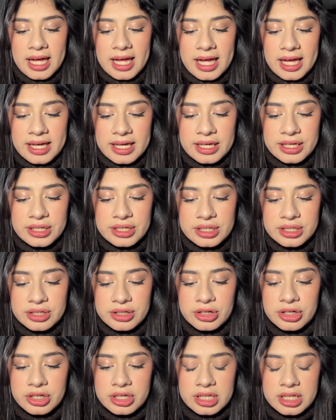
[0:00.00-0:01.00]
I hadn't
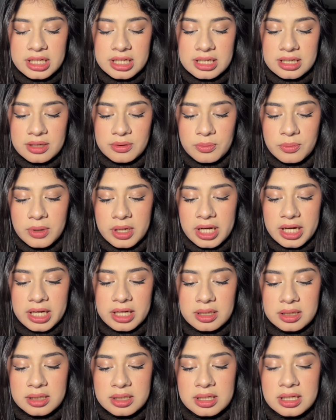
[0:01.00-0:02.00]
heard it in a
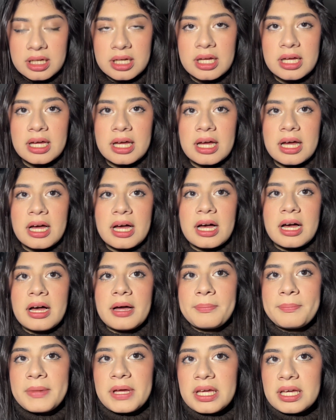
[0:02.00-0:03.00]
while.
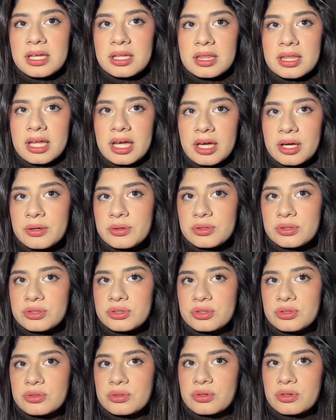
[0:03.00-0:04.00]
Am I allowed
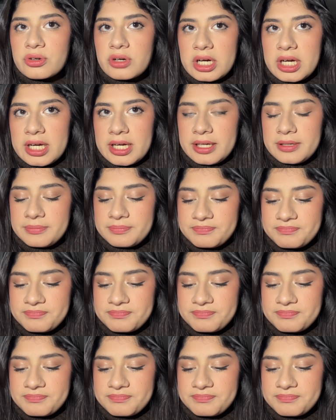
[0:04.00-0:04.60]
to cry?